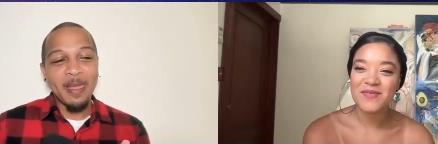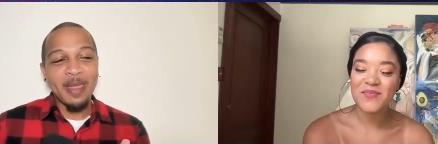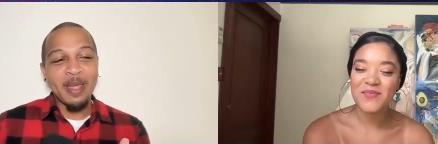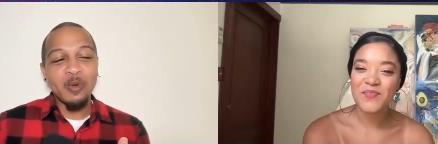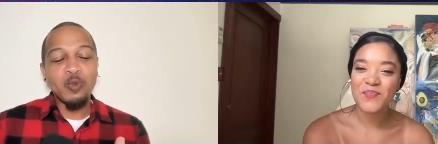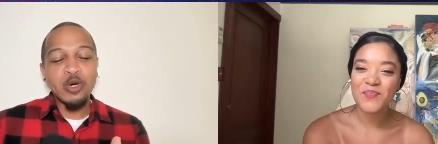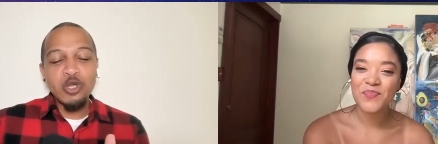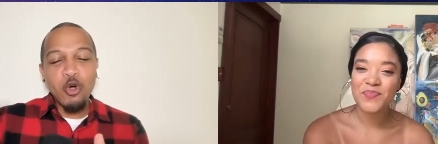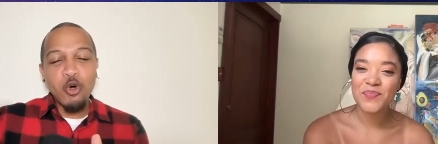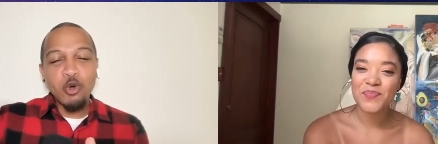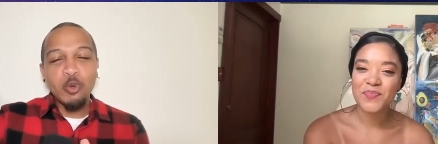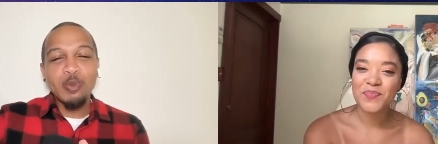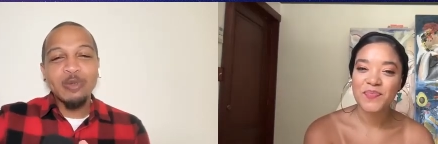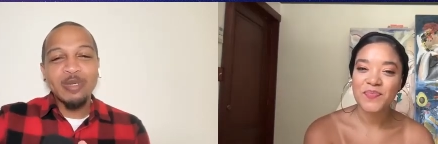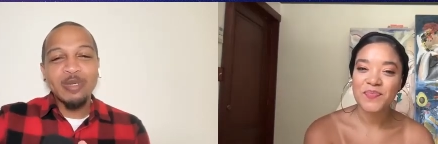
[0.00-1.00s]
Speaker 1: when you go to
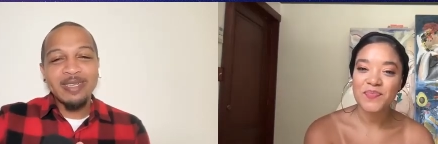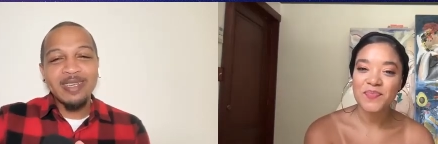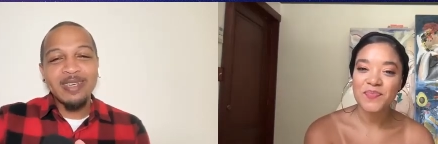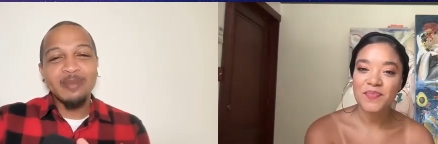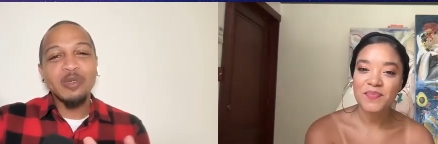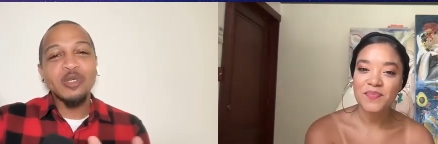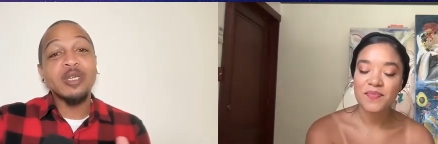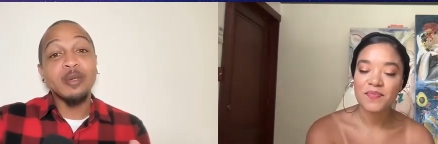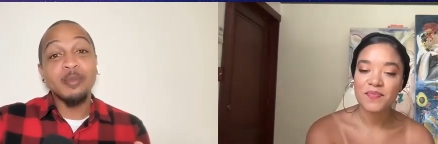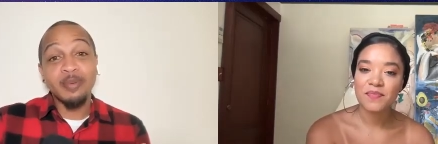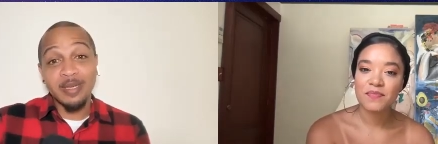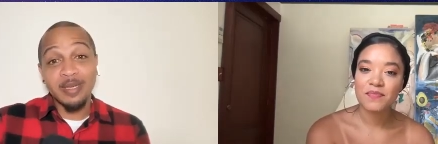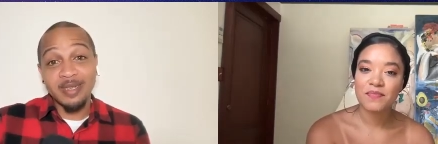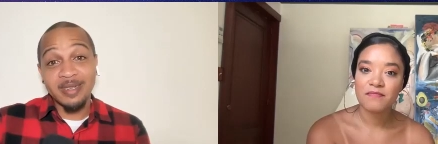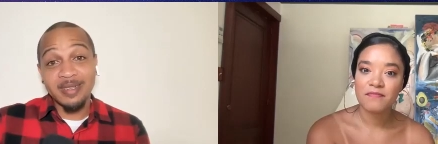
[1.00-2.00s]
a museum you see a
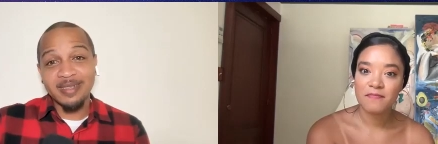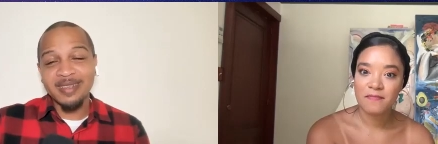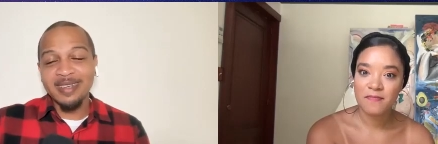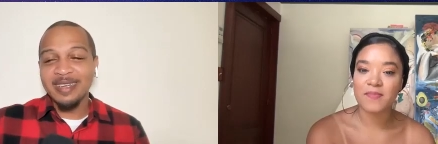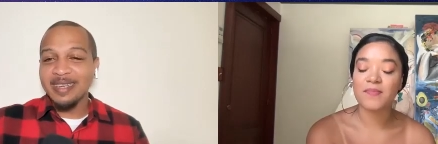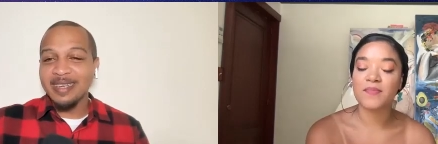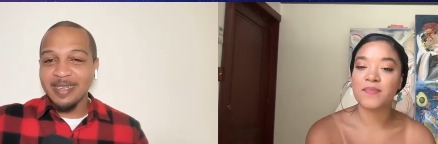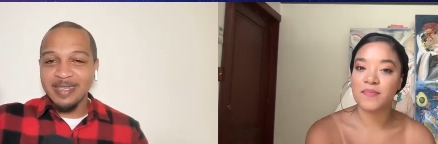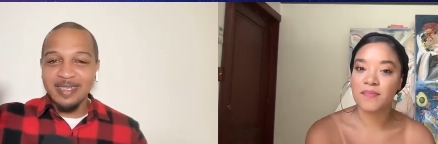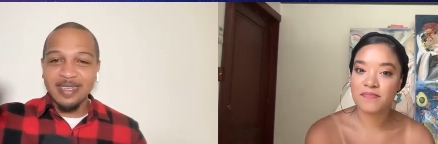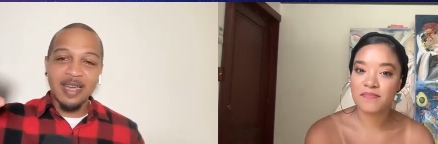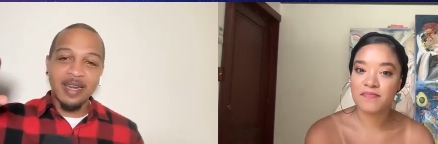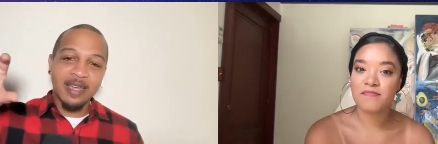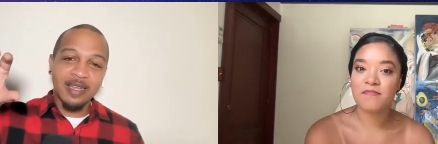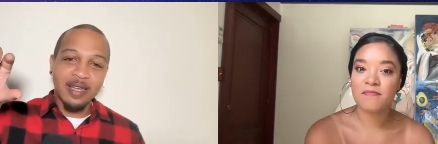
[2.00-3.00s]
piece It's mm-hmm.
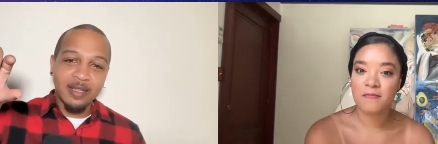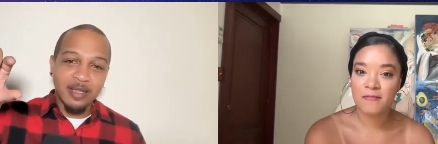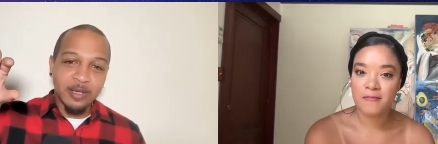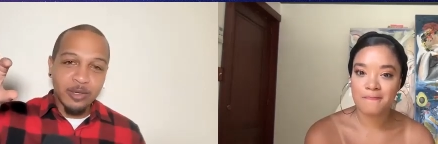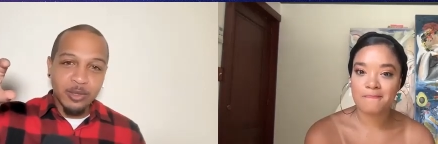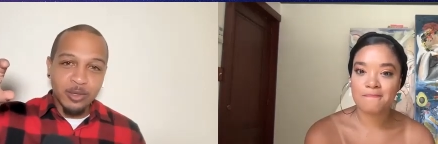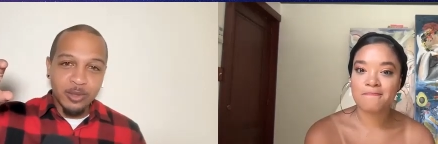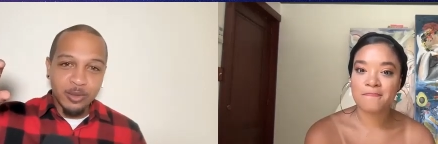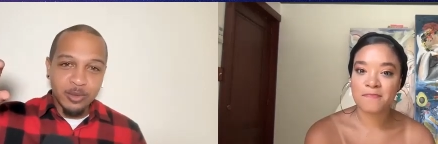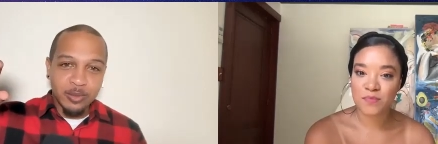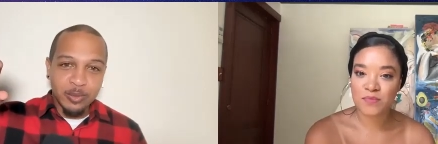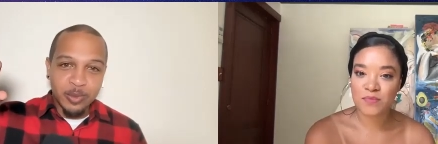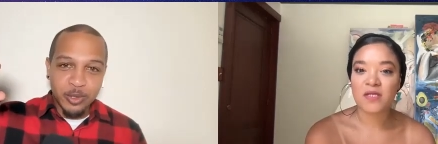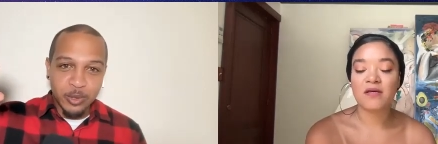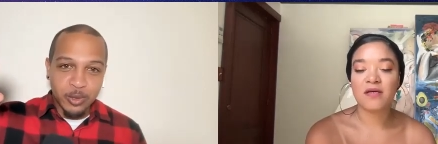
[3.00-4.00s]
got like a little
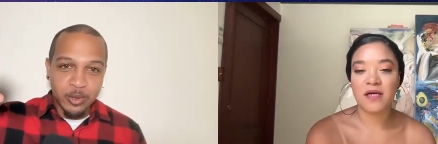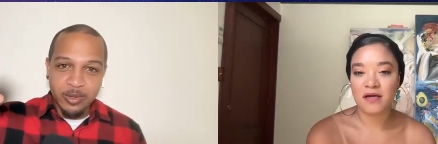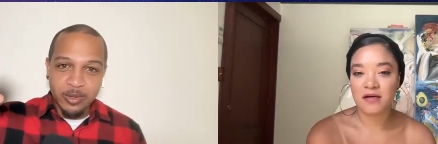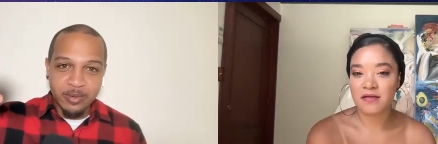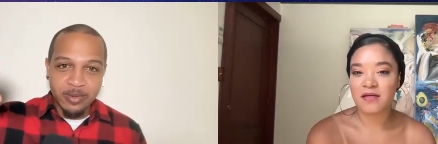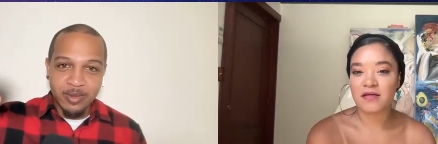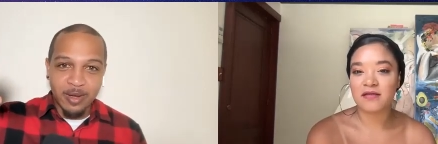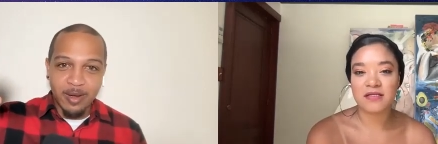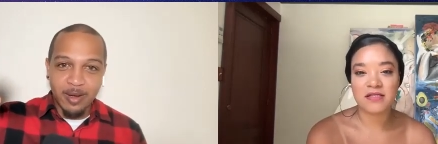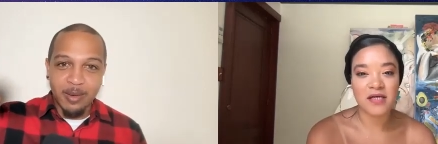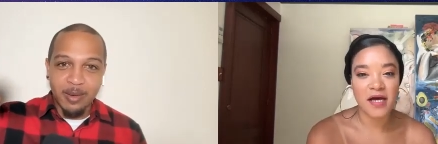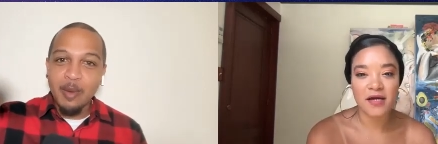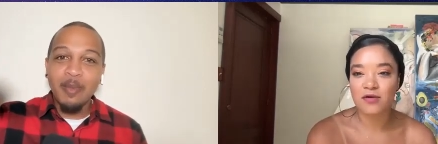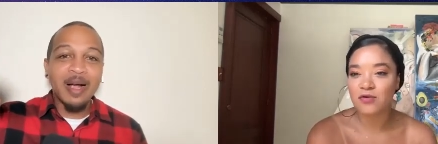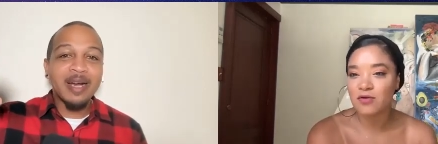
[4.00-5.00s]
short you know
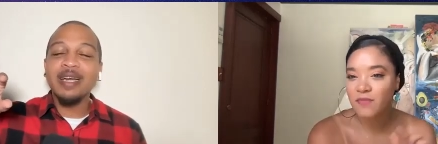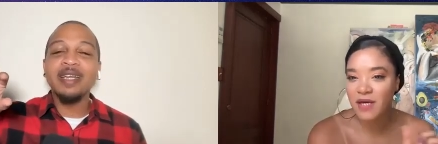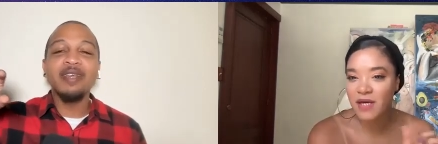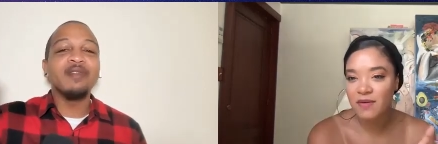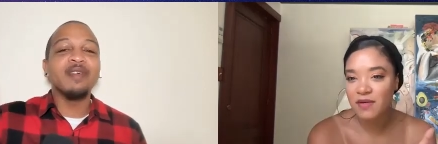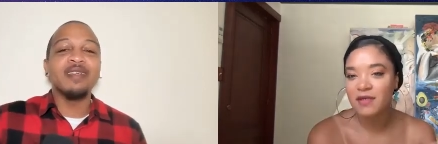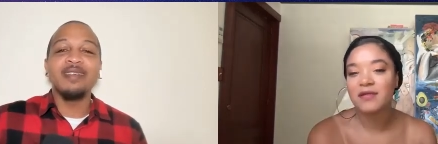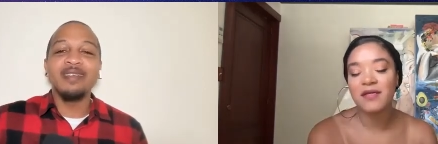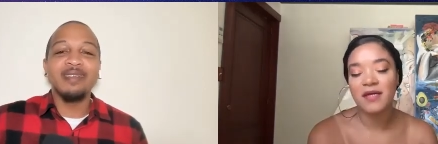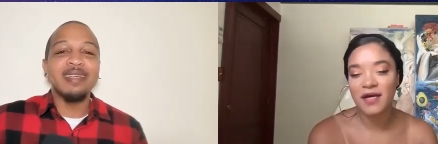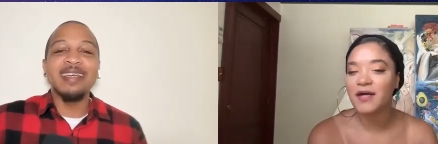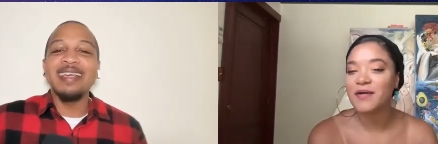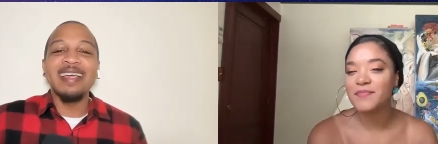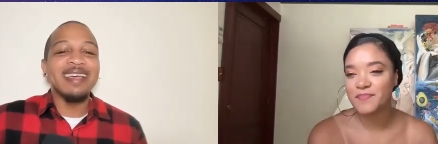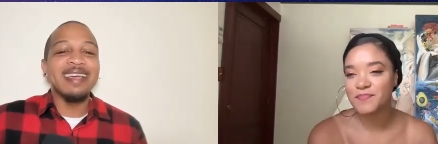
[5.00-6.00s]
it might not even say
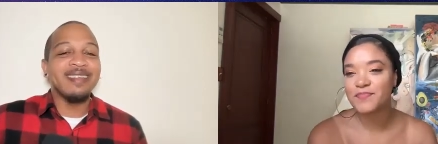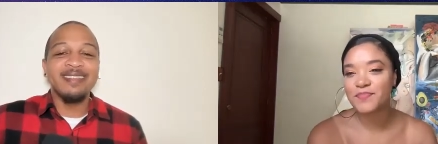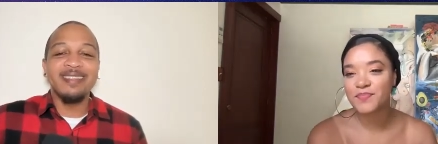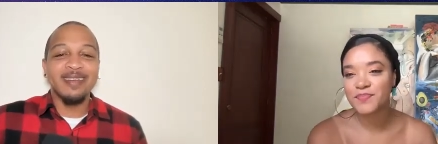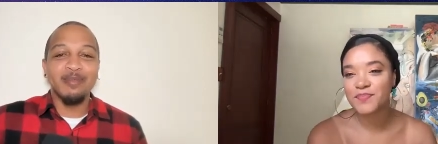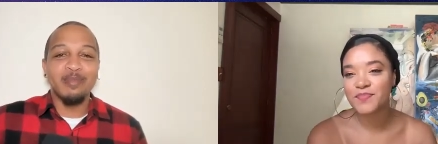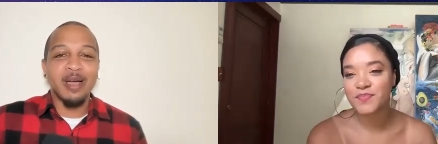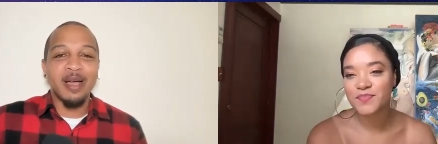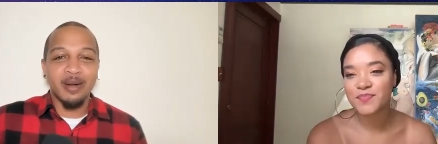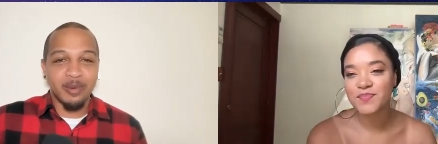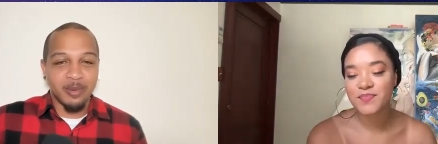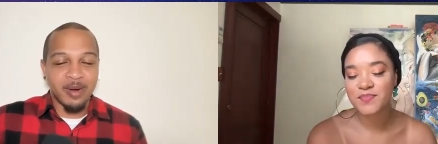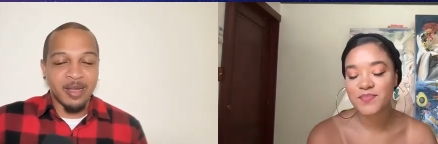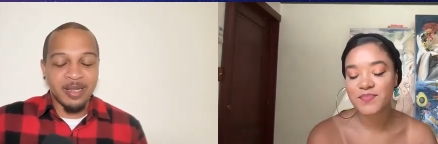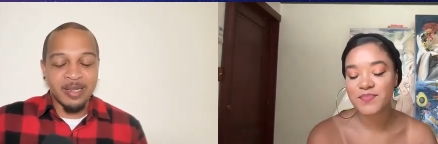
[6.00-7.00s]
yeah. anything about it
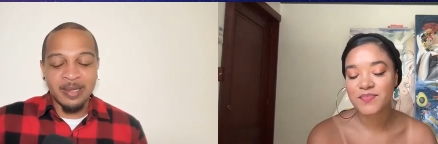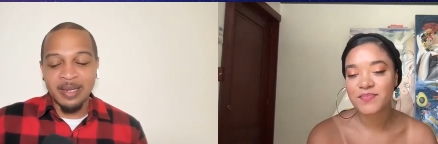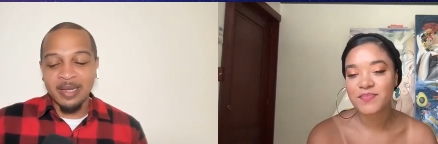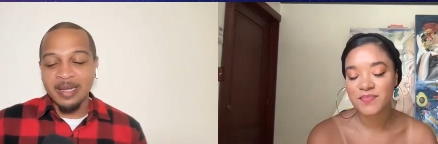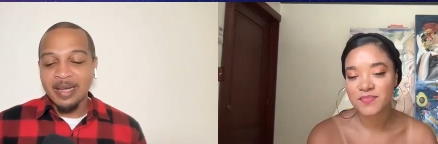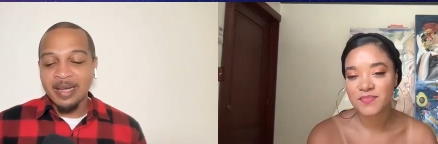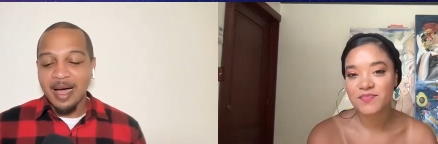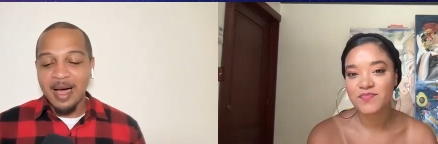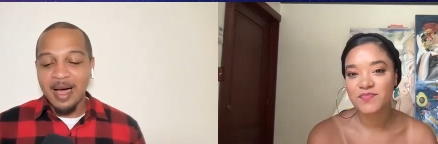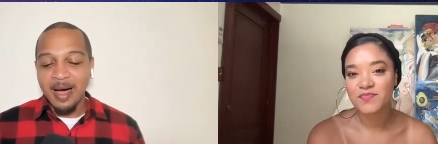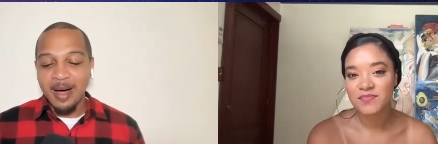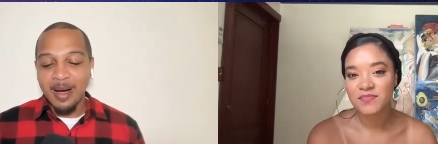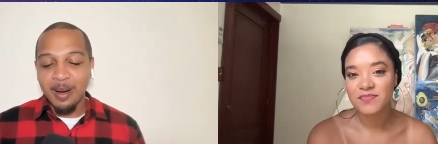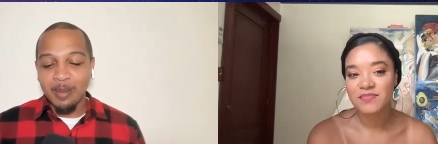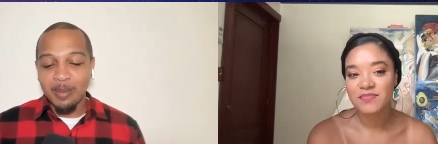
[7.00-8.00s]
right
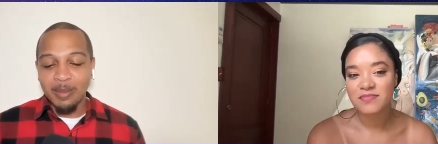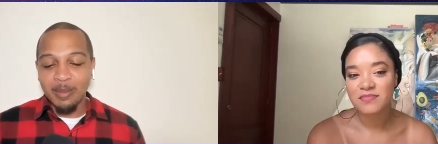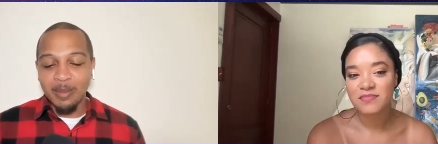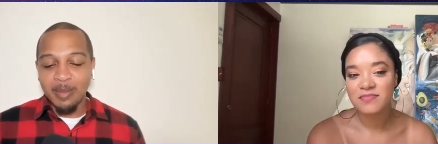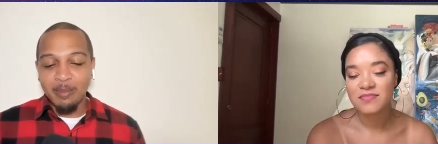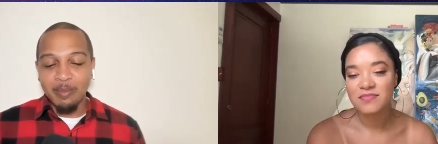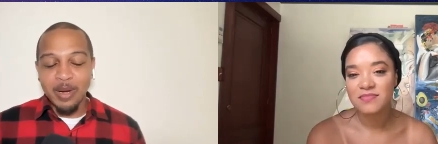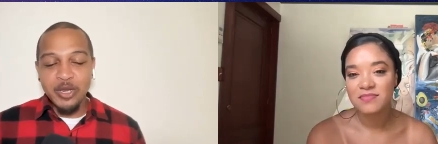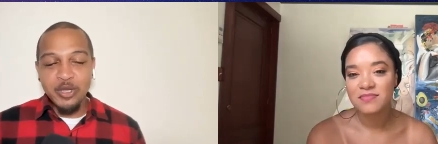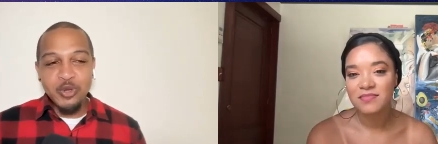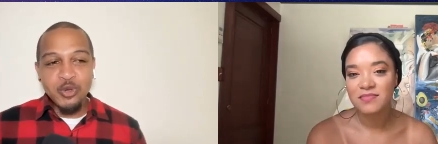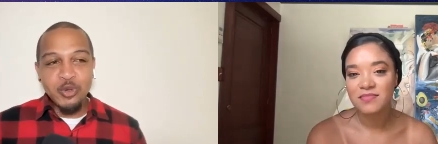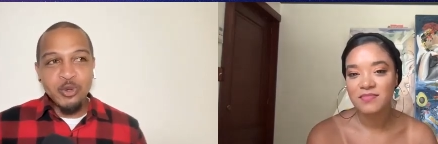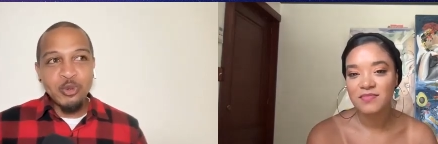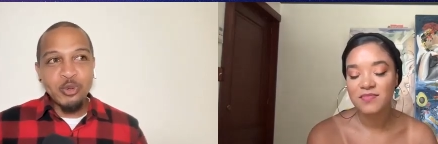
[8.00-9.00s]
um but
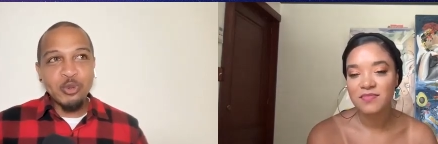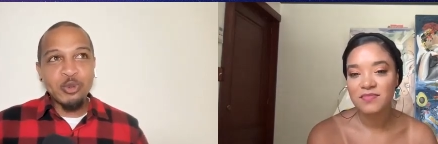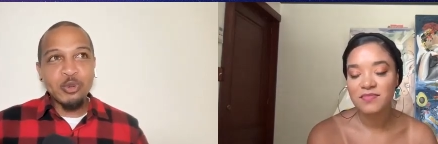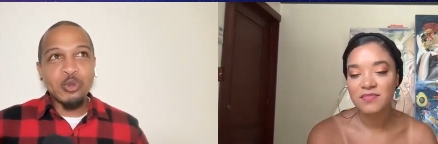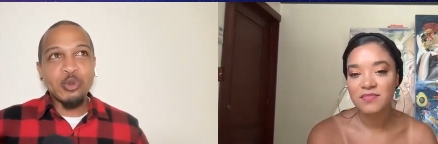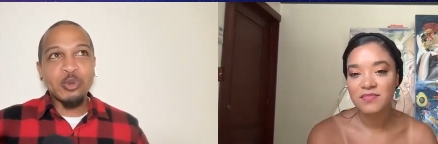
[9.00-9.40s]
you